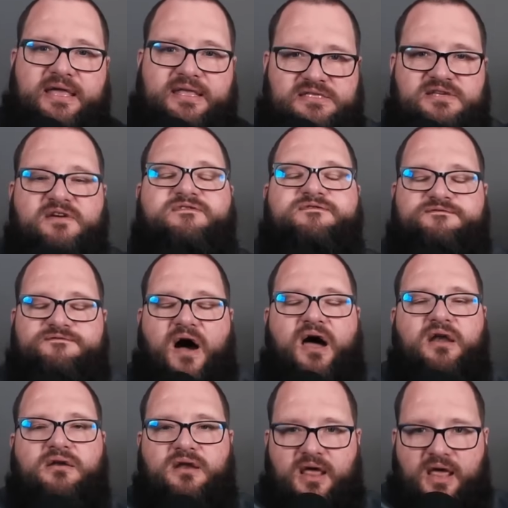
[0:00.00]
It's a
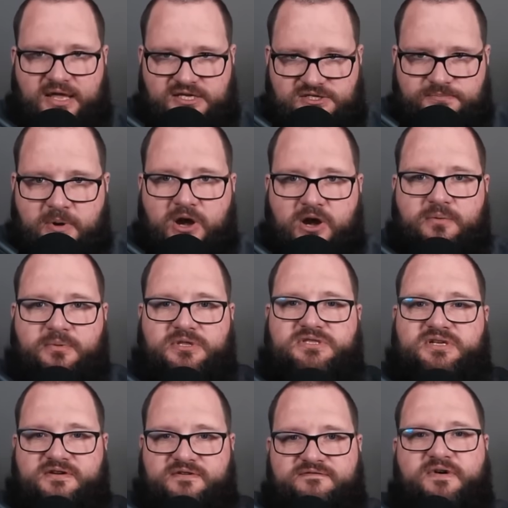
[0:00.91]
fun
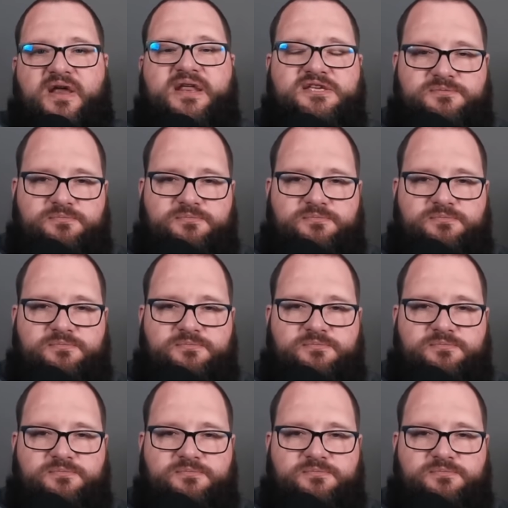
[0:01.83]
experiment and a fun